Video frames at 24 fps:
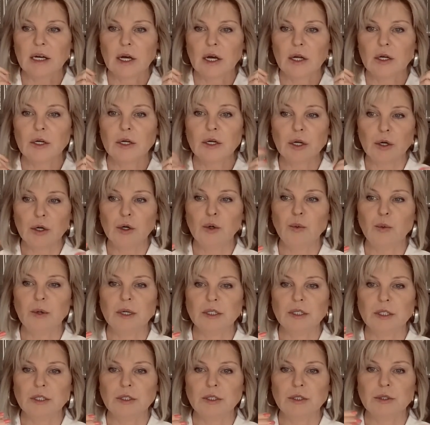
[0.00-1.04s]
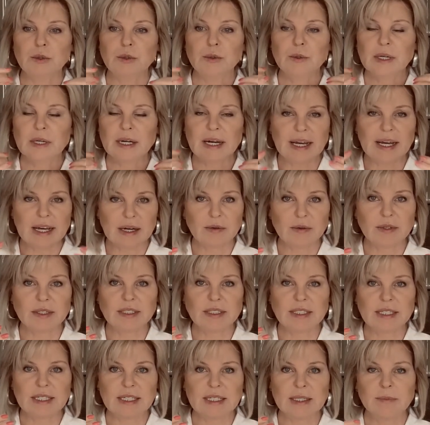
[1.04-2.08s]
know what to do,
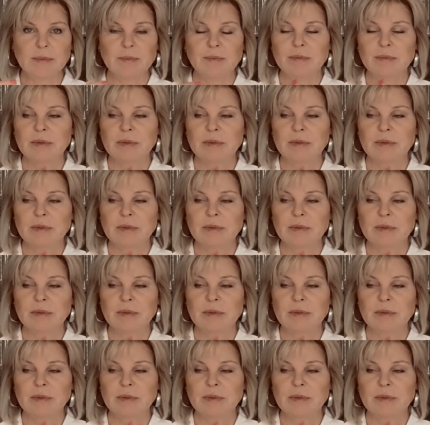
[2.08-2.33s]
clarity.